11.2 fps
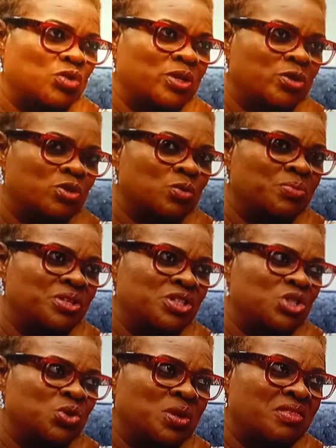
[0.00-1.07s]
feel safe, that
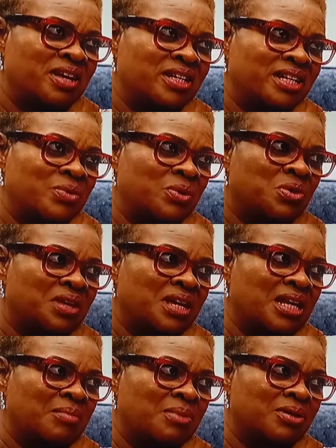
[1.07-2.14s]
guy, don't worry,
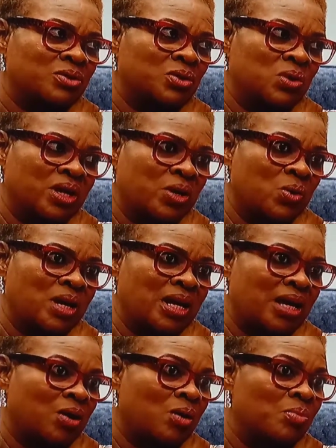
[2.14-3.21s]
I don't have your guys,
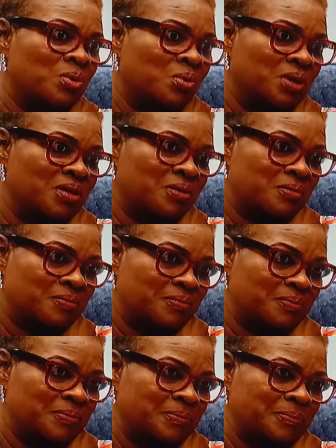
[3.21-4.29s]
I'm not coming here to
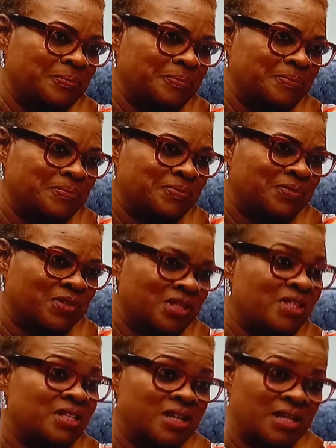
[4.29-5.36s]
steal your girls.
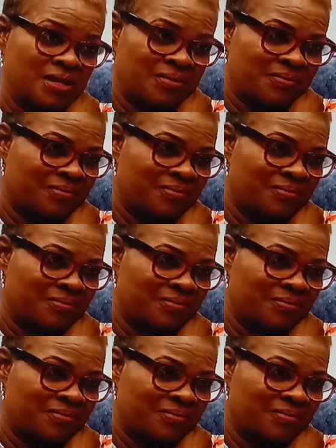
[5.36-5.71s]
Though he had like